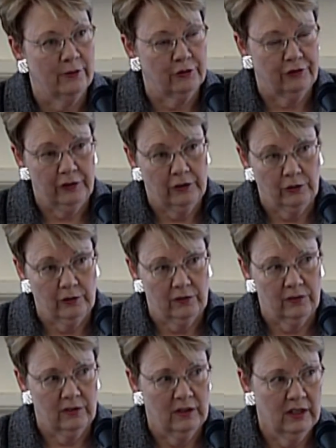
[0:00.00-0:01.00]
leaders
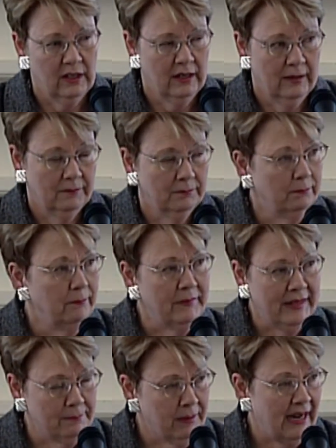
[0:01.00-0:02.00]
about being our strategic
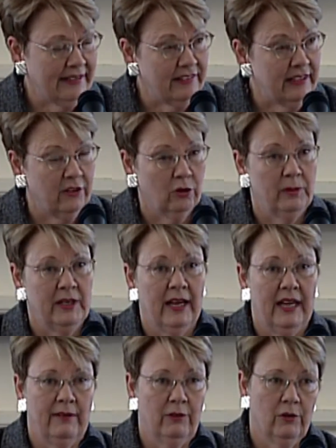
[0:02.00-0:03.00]
partners,
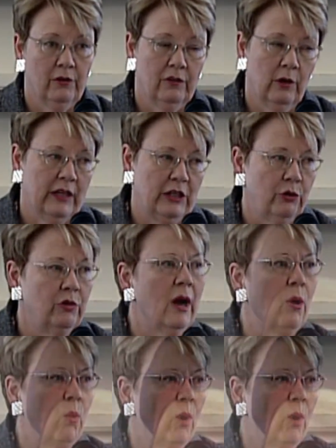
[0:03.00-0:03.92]
because if they